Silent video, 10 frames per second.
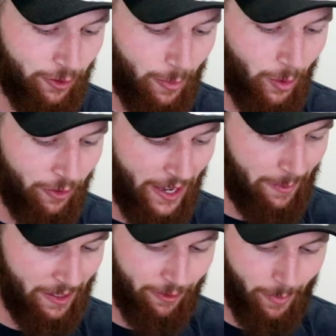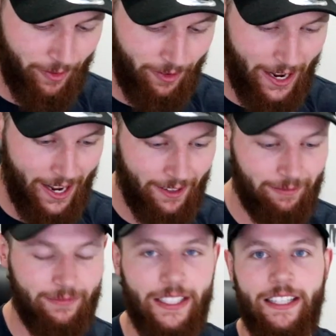football family from afar.
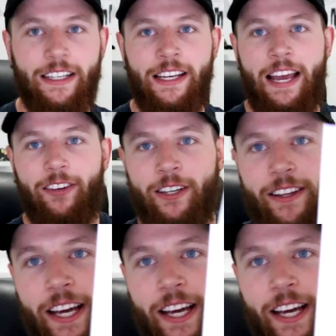Have a look at